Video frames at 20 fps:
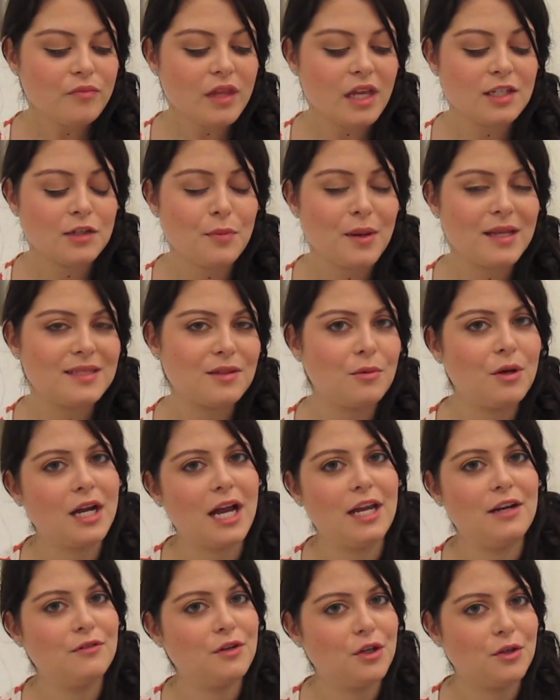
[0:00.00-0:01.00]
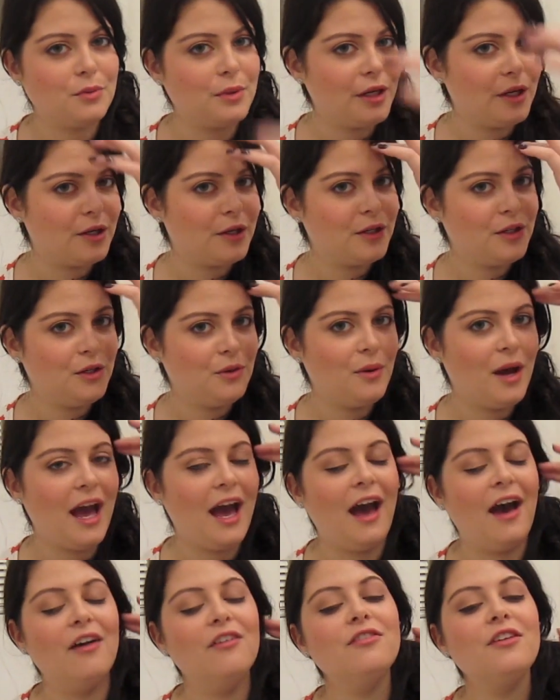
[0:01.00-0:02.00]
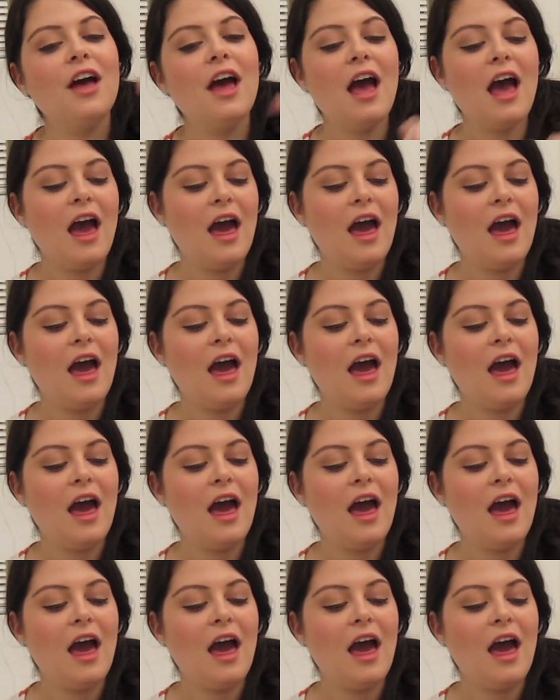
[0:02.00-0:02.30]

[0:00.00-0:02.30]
Depends on what kind of career you have.